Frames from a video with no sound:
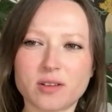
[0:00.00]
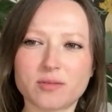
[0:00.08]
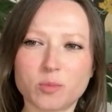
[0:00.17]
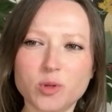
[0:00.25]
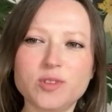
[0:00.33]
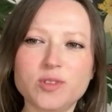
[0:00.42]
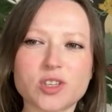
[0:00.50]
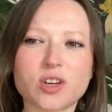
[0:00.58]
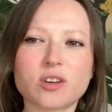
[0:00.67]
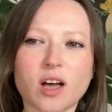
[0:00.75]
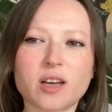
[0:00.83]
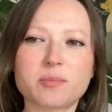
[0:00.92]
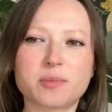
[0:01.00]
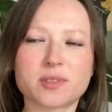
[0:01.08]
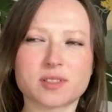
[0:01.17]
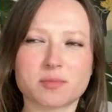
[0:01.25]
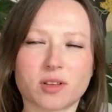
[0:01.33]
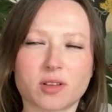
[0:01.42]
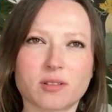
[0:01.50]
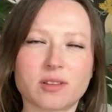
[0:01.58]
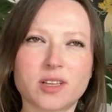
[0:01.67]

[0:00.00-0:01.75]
Movies are not a business model.